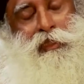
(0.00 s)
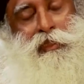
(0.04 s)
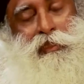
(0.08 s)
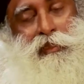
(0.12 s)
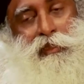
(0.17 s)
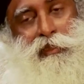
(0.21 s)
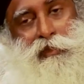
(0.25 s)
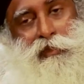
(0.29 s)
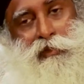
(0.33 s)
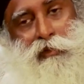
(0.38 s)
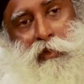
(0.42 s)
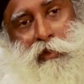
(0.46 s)

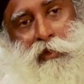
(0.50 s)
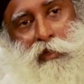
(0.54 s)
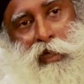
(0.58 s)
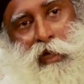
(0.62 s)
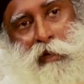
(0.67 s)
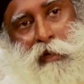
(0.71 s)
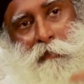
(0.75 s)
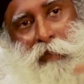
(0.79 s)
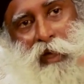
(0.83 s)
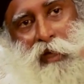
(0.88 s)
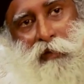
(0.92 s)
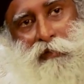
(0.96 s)
It is not
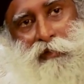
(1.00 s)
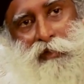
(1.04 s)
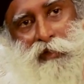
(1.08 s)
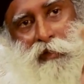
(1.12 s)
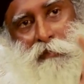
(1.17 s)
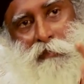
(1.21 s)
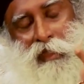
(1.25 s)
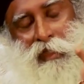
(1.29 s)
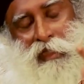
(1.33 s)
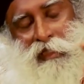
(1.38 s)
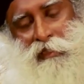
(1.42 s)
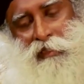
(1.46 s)
about
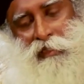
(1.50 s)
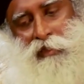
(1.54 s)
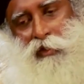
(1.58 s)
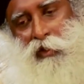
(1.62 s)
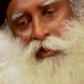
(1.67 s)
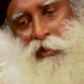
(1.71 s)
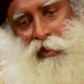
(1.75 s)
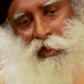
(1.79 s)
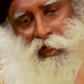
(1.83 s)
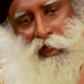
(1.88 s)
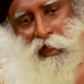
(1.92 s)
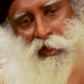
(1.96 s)
somebody, it's
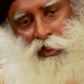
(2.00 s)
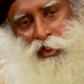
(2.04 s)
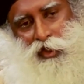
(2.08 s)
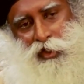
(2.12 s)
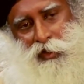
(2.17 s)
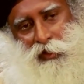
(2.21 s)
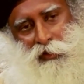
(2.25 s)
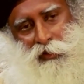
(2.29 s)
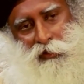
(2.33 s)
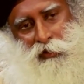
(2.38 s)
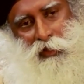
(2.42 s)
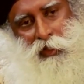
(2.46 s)
not an
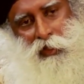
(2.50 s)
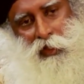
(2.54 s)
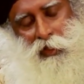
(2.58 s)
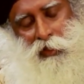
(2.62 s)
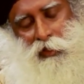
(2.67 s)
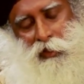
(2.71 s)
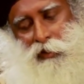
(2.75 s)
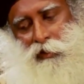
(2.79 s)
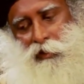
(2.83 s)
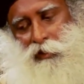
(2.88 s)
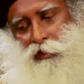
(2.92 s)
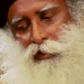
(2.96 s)
action.
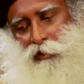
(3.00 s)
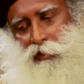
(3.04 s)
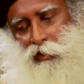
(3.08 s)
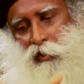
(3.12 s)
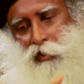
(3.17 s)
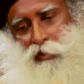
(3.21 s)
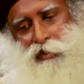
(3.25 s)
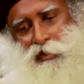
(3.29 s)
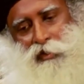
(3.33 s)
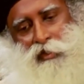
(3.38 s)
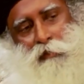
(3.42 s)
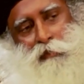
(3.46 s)
It is
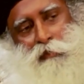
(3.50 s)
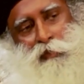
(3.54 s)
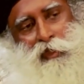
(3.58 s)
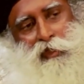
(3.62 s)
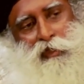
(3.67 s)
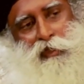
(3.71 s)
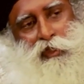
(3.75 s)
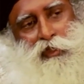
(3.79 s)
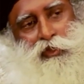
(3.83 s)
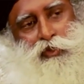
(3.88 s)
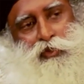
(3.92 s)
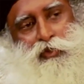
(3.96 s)
not
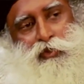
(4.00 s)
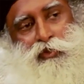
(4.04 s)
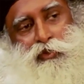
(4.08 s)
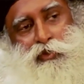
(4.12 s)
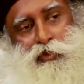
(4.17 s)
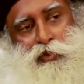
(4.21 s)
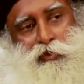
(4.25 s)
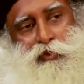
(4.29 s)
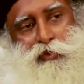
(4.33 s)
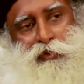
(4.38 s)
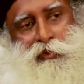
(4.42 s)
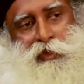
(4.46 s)
something that you
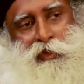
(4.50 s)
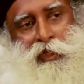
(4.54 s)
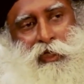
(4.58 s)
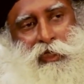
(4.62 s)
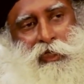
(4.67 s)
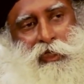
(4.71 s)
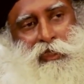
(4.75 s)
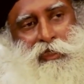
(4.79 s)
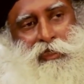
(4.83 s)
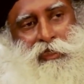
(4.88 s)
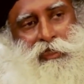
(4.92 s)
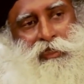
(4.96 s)
do,
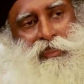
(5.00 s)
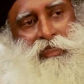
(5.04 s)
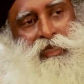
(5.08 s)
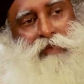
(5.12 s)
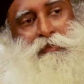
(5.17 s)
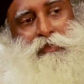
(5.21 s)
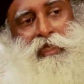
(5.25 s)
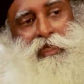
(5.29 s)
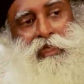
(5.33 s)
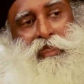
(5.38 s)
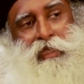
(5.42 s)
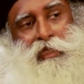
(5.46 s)
it is
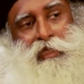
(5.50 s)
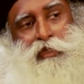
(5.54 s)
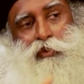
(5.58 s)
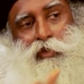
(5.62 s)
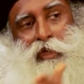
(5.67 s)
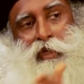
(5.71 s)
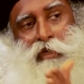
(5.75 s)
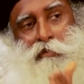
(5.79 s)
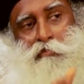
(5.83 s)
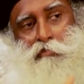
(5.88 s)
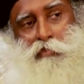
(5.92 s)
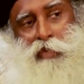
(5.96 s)
something that
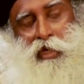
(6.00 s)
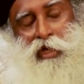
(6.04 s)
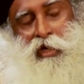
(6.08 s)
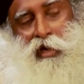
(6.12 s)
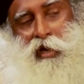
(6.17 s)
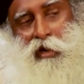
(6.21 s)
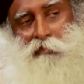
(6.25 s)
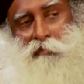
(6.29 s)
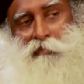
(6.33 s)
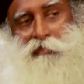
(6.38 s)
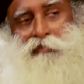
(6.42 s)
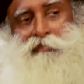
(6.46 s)
you can
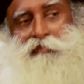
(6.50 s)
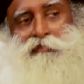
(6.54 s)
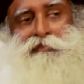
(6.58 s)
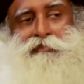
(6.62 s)
become.